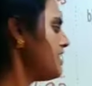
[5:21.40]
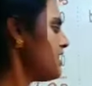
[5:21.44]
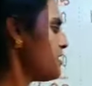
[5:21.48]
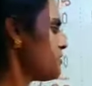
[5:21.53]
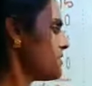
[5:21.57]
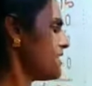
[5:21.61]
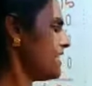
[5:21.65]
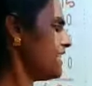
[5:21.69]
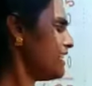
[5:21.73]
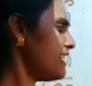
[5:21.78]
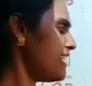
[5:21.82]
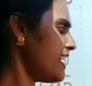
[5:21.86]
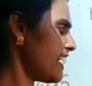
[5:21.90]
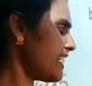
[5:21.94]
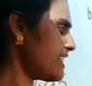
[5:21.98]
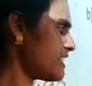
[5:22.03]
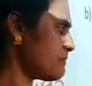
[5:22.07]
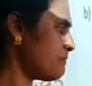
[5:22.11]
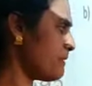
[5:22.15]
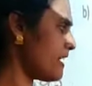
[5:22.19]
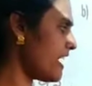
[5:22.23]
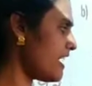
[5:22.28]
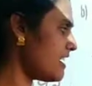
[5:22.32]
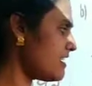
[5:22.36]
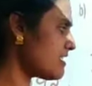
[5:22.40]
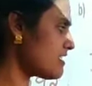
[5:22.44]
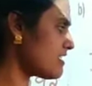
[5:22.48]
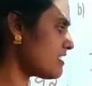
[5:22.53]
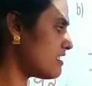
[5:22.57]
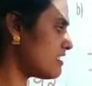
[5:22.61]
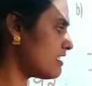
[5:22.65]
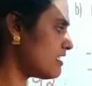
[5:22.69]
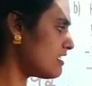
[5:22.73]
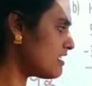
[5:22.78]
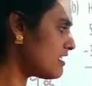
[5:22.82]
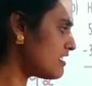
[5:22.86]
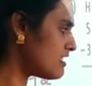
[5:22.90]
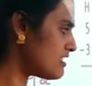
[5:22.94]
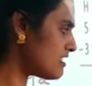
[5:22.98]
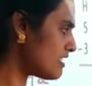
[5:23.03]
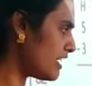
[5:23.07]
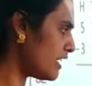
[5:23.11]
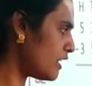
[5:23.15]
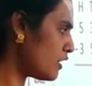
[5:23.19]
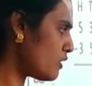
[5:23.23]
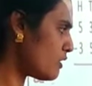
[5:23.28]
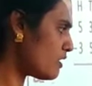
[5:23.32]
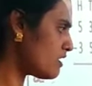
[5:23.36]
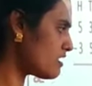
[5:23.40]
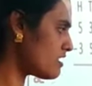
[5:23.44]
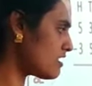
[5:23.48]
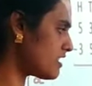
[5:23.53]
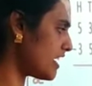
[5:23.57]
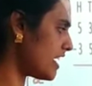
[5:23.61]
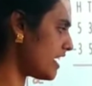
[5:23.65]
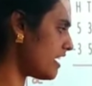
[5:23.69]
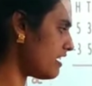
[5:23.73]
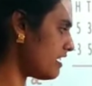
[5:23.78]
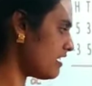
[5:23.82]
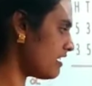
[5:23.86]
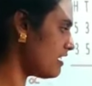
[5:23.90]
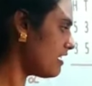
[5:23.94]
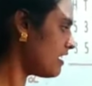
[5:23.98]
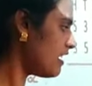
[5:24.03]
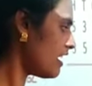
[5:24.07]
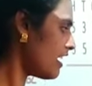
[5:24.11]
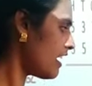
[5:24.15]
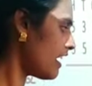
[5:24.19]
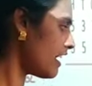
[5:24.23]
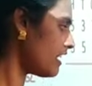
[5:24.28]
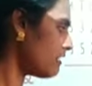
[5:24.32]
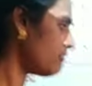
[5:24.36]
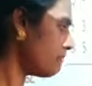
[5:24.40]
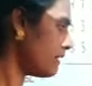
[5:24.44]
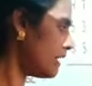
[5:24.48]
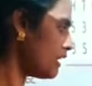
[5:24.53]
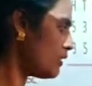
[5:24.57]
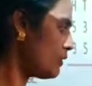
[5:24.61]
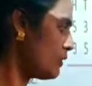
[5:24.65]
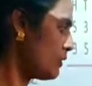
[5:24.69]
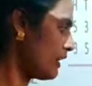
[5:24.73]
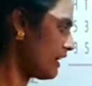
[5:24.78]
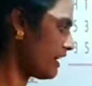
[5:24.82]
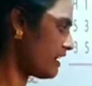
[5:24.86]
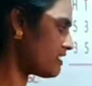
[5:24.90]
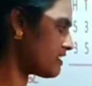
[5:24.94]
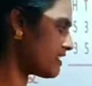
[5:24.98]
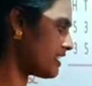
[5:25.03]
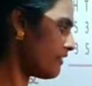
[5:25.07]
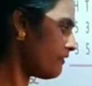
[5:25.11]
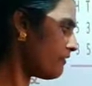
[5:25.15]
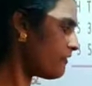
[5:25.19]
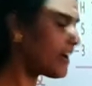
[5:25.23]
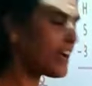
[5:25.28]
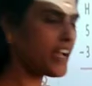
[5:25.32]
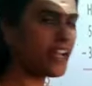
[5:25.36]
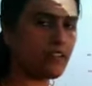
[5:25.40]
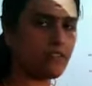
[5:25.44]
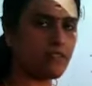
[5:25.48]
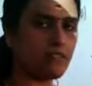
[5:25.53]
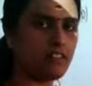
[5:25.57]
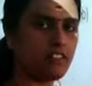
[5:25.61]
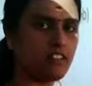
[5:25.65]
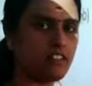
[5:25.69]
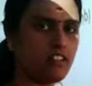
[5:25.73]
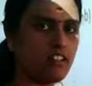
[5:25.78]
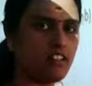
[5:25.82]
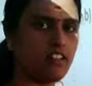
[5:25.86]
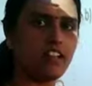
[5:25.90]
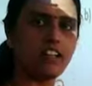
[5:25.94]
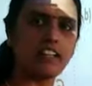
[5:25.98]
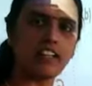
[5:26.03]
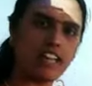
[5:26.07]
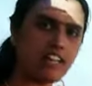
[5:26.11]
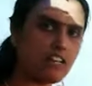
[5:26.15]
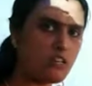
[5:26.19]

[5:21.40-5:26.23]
Now see the next place. 0 is there and below you can see 5.